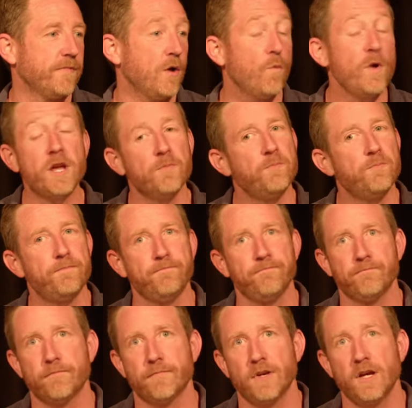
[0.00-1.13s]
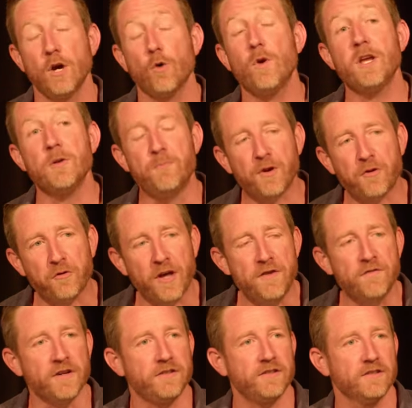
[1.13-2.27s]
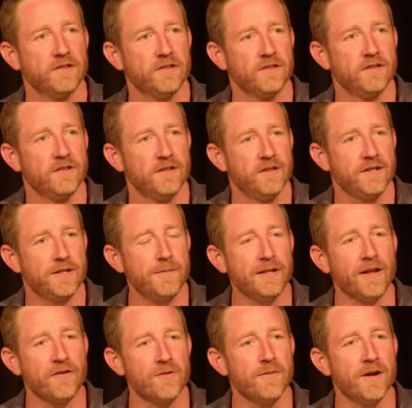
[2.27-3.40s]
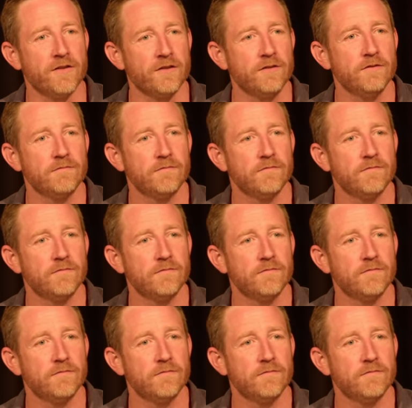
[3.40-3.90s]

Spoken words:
We can perceive it to be less amazing.